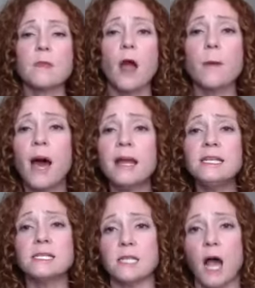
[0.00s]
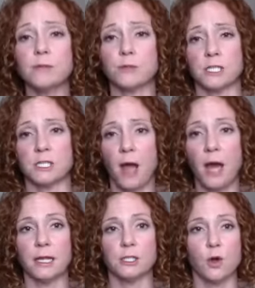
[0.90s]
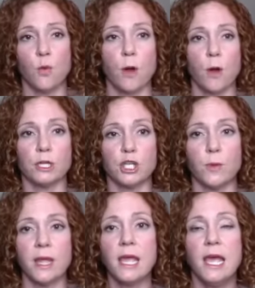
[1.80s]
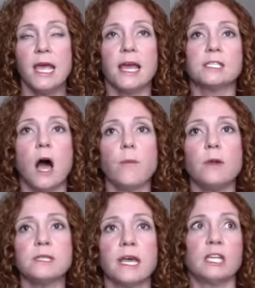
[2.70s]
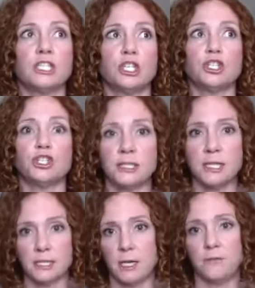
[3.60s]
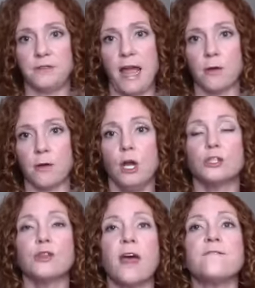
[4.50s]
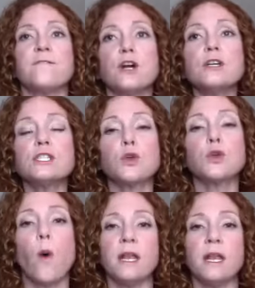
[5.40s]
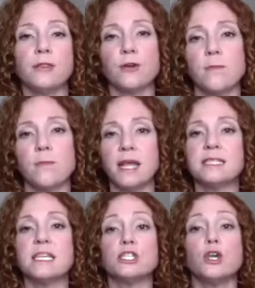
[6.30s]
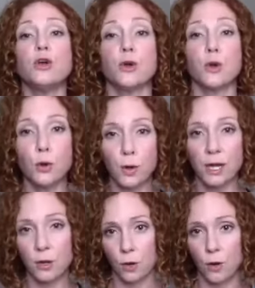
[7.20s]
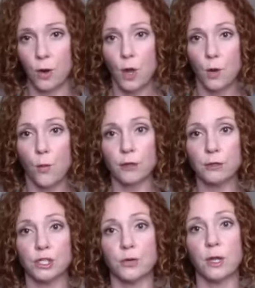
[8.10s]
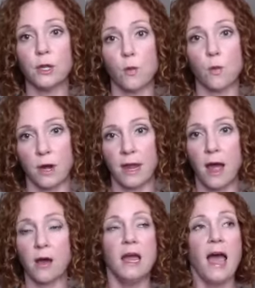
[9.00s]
Our body stops responding to what we're doing. It's almost like it just shuts itself down. So that first 20 to 30 minutes is critical when you're doing your workout.